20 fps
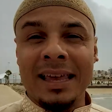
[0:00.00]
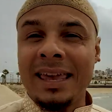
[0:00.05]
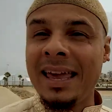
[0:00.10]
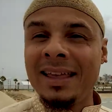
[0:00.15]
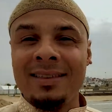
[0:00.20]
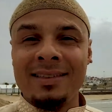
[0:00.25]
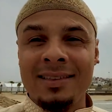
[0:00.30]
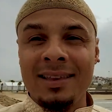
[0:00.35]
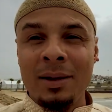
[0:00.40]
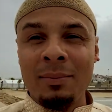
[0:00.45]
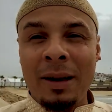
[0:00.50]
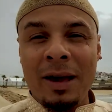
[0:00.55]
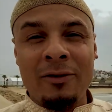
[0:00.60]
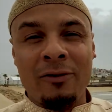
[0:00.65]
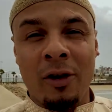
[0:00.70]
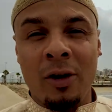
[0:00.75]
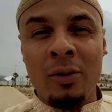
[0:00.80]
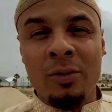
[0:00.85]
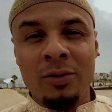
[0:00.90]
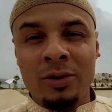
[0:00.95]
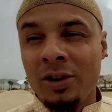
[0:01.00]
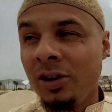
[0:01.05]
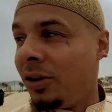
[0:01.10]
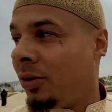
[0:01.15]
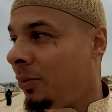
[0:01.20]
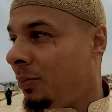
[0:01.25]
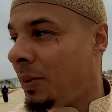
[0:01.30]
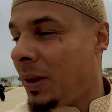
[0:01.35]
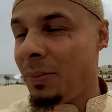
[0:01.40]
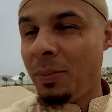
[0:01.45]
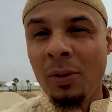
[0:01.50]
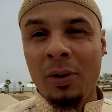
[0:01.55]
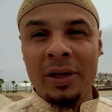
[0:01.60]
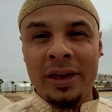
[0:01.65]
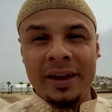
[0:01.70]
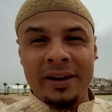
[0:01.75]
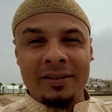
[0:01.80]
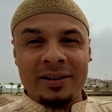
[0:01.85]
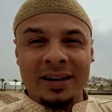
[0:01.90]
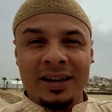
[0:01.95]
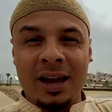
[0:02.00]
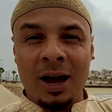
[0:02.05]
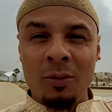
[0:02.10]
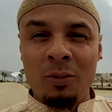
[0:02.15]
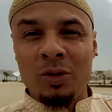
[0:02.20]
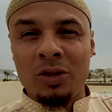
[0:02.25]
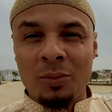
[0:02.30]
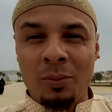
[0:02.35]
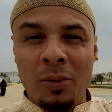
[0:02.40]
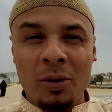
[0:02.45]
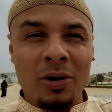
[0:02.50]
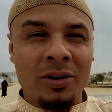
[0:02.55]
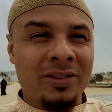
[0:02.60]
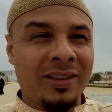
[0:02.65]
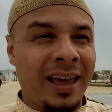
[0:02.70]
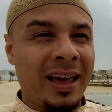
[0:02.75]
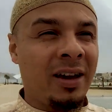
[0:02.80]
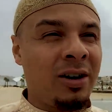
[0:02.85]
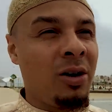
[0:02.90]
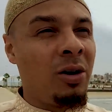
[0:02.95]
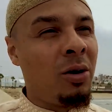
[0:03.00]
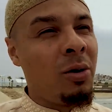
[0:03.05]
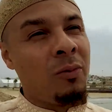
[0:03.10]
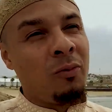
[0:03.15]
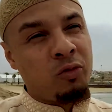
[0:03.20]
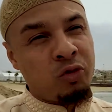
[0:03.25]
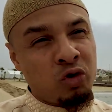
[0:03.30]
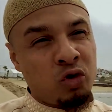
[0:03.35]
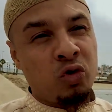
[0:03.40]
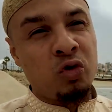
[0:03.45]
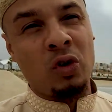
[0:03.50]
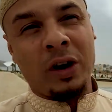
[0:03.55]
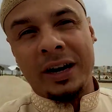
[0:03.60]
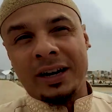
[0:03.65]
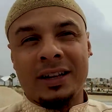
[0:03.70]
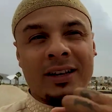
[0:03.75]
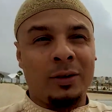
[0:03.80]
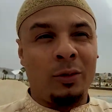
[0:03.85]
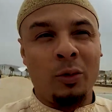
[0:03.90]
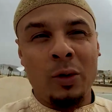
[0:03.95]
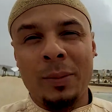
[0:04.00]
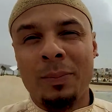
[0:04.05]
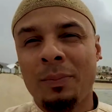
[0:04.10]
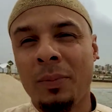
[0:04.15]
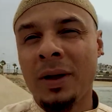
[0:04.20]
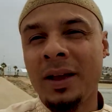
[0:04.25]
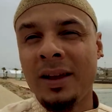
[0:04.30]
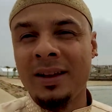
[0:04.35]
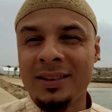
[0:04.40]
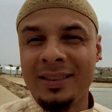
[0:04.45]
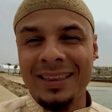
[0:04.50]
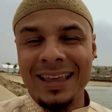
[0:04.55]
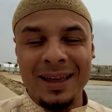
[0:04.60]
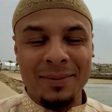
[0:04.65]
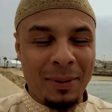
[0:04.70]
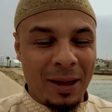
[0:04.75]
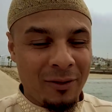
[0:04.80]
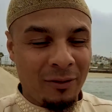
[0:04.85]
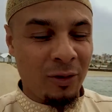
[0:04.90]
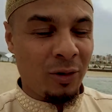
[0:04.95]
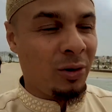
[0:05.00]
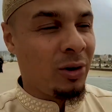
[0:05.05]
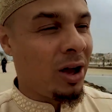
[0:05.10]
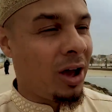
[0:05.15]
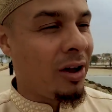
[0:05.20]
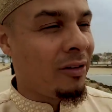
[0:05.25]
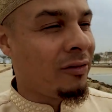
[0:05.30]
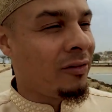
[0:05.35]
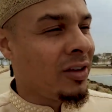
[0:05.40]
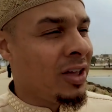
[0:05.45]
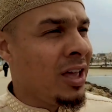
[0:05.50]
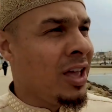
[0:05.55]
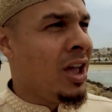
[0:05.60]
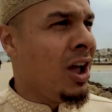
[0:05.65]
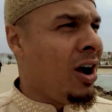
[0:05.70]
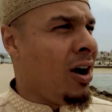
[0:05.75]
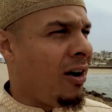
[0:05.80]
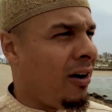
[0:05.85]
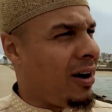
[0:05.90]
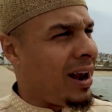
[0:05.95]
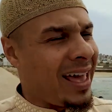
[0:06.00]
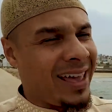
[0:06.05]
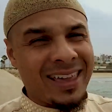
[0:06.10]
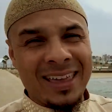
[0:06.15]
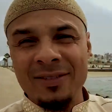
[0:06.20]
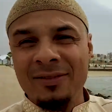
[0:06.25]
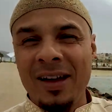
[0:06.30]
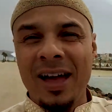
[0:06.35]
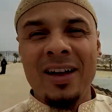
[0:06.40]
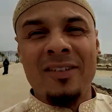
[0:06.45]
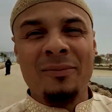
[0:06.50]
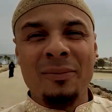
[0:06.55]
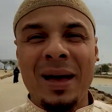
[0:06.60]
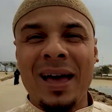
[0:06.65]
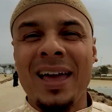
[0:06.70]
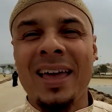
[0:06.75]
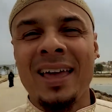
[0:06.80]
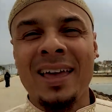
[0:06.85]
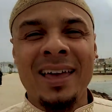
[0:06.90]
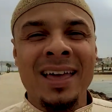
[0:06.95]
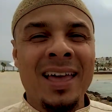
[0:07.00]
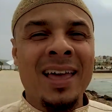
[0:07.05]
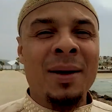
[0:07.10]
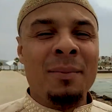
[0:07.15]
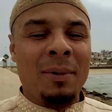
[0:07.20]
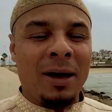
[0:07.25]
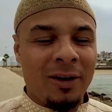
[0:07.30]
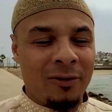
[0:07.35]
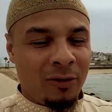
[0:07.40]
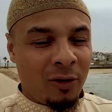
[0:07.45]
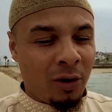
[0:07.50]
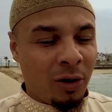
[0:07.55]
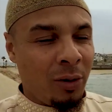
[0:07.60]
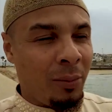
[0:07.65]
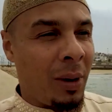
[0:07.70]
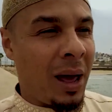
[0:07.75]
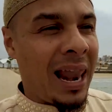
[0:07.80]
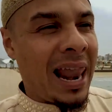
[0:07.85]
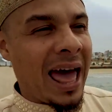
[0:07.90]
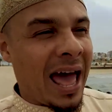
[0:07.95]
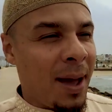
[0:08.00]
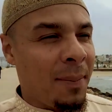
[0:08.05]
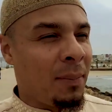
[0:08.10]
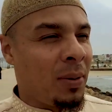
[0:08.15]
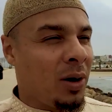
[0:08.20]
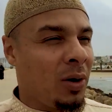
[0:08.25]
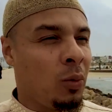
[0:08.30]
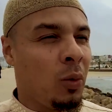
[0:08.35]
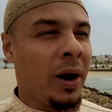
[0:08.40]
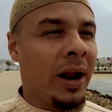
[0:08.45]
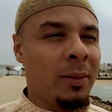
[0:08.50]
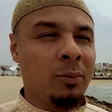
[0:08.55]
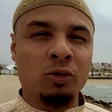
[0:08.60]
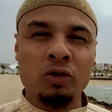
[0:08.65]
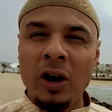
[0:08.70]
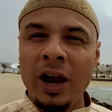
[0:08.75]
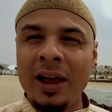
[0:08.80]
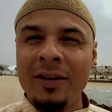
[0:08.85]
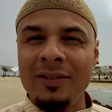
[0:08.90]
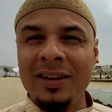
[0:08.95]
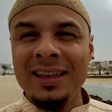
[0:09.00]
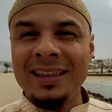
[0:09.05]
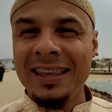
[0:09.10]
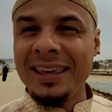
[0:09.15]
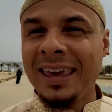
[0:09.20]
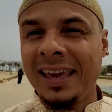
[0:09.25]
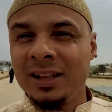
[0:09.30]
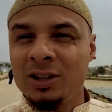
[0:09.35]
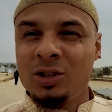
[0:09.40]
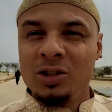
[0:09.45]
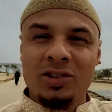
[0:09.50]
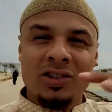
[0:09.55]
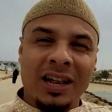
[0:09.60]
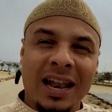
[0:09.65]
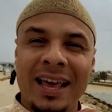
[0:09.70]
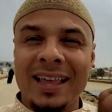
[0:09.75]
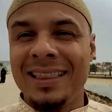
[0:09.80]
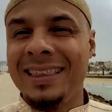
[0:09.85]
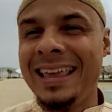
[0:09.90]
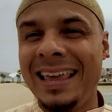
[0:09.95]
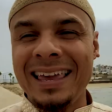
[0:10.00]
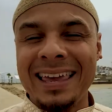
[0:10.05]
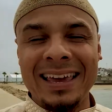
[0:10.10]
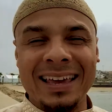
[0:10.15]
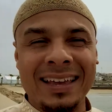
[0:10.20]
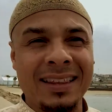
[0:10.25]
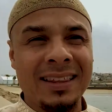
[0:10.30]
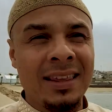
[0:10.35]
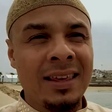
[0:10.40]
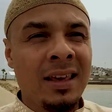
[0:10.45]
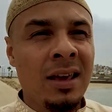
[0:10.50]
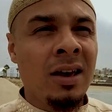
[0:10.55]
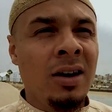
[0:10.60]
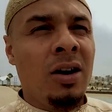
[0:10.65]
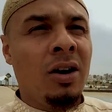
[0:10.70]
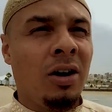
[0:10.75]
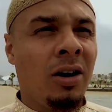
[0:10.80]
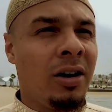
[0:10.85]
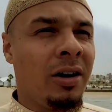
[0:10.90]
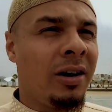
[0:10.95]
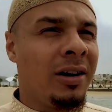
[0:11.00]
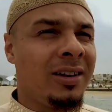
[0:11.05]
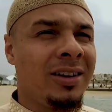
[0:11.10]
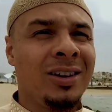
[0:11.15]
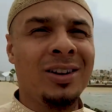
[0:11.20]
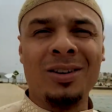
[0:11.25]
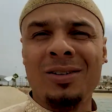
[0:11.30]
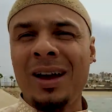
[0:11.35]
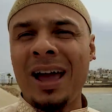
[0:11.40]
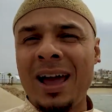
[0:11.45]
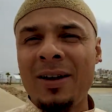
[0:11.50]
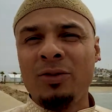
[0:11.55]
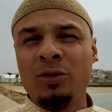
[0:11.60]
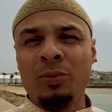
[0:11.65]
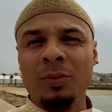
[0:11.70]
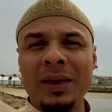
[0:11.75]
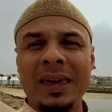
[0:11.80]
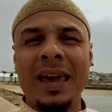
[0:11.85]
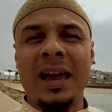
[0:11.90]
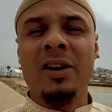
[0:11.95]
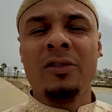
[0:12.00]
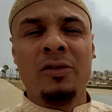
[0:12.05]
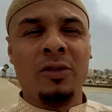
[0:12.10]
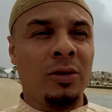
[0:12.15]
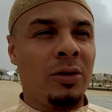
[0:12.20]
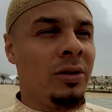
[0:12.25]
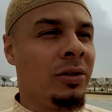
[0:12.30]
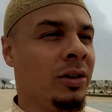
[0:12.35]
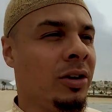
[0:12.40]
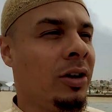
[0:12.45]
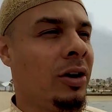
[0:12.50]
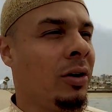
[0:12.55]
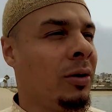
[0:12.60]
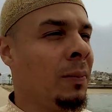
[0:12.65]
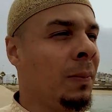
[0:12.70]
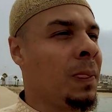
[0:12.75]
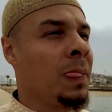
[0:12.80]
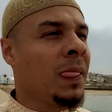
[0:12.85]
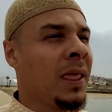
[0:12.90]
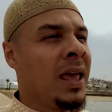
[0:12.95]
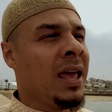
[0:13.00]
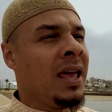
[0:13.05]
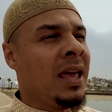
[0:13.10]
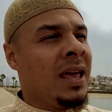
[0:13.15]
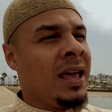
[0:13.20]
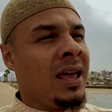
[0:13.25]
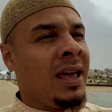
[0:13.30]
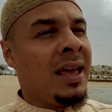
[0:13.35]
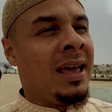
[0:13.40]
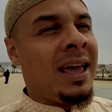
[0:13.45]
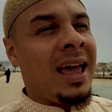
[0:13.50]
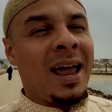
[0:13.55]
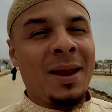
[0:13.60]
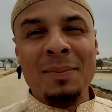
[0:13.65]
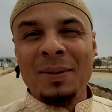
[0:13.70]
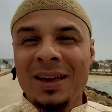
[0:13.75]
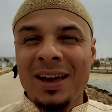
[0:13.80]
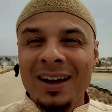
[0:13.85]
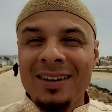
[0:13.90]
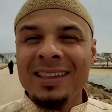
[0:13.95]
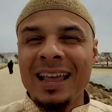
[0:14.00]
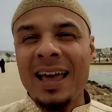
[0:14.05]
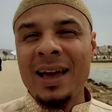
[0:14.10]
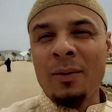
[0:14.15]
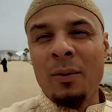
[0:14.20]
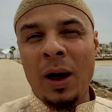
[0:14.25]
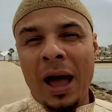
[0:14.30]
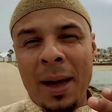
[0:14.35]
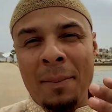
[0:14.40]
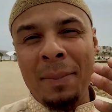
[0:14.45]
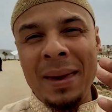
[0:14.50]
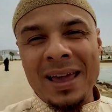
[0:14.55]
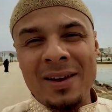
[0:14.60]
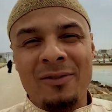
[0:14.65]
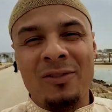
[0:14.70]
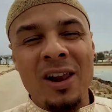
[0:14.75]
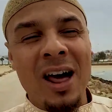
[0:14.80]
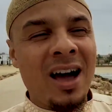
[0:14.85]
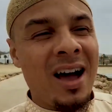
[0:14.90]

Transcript: they can steal my phone you know people here they come with the motorcycle and they rip take my phone off or like if I have my my phone on my lap what I'm driving they can just like take it or you know have to be careful you know and because I, I make